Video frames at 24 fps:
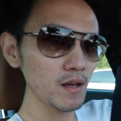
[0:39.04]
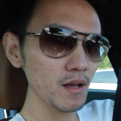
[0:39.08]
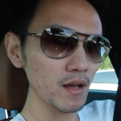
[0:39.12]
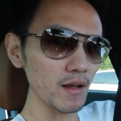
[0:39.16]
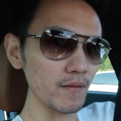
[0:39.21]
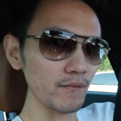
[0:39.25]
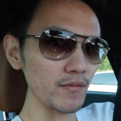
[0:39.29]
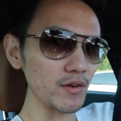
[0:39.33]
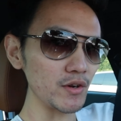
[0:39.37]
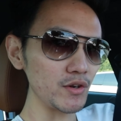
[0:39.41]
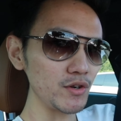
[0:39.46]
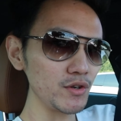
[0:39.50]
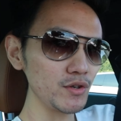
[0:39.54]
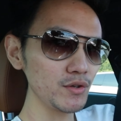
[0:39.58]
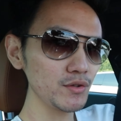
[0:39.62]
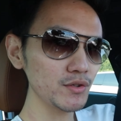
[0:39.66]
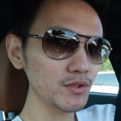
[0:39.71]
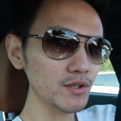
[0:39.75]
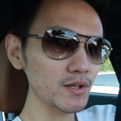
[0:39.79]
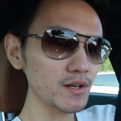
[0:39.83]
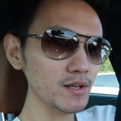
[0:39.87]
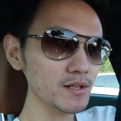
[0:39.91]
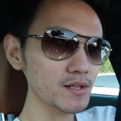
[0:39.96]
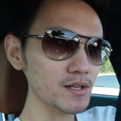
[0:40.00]
If you're new
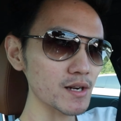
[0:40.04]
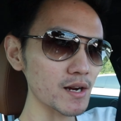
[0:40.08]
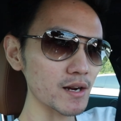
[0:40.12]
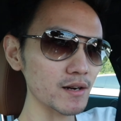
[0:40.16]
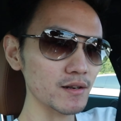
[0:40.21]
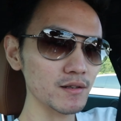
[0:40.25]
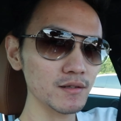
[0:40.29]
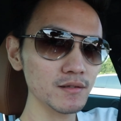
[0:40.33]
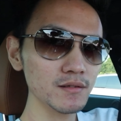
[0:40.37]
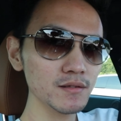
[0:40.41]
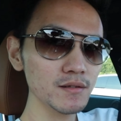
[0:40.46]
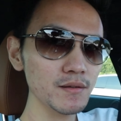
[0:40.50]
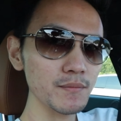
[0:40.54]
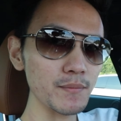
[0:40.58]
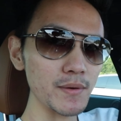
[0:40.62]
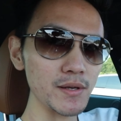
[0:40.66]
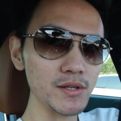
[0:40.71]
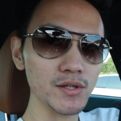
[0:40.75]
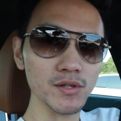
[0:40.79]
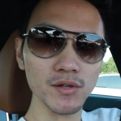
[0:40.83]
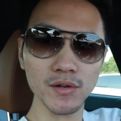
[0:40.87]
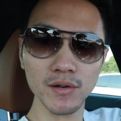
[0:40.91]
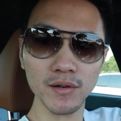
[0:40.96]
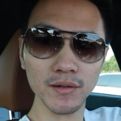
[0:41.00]
to the channel, be
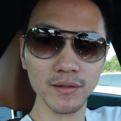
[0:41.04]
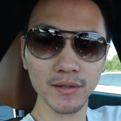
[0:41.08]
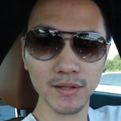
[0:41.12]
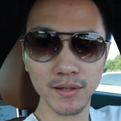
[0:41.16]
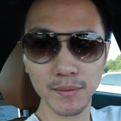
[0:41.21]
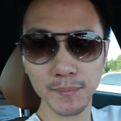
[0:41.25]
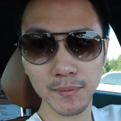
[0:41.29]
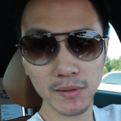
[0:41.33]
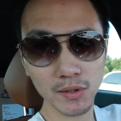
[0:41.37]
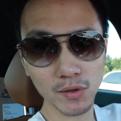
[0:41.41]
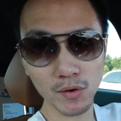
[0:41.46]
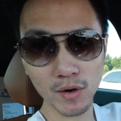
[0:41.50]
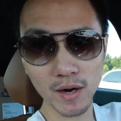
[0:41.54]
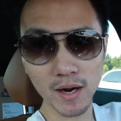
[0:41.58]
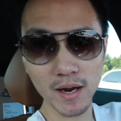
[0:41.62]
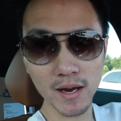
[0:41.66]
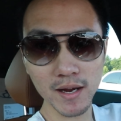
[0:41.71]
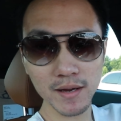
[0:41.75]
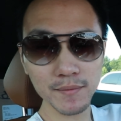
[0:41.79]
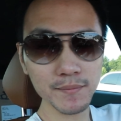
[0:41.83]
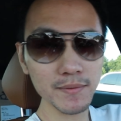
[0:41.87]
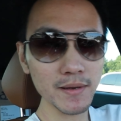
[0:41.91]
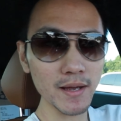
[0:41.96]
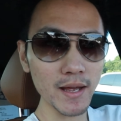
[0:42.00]
sure to
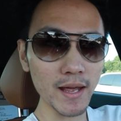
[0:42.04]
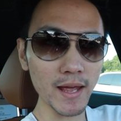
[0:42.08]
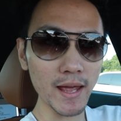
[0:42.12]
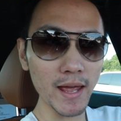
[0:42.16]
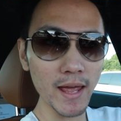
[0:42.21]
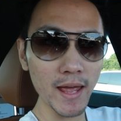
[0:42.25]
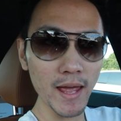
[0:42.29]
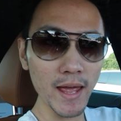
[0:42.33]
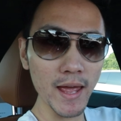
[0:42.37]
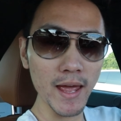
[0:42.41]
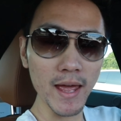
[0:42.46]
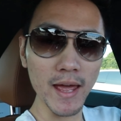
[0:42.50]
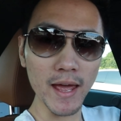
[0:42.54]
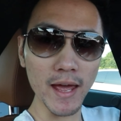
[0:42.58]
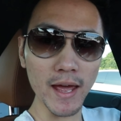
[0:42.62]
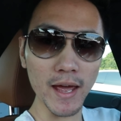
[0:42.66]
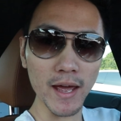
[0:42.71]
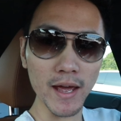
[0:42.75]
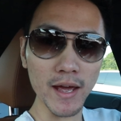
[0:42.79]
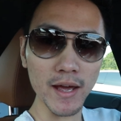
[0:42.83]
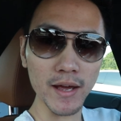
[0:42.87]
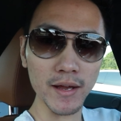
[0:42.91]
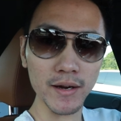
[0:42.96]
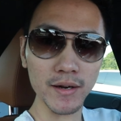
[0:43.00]
subscribe
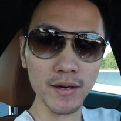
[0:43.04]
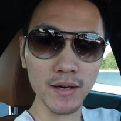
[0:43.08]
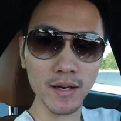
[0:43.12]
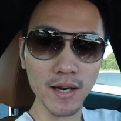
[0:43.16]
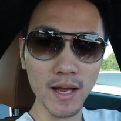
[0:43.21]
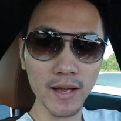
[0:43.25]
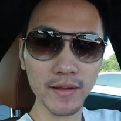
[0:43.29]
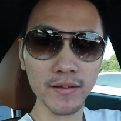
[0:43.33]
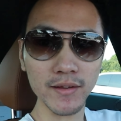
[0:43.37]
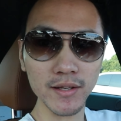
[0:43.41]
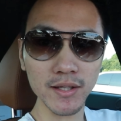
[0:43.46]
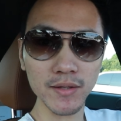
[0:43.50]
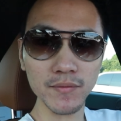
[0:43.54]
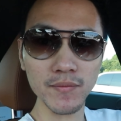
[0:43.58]
and like this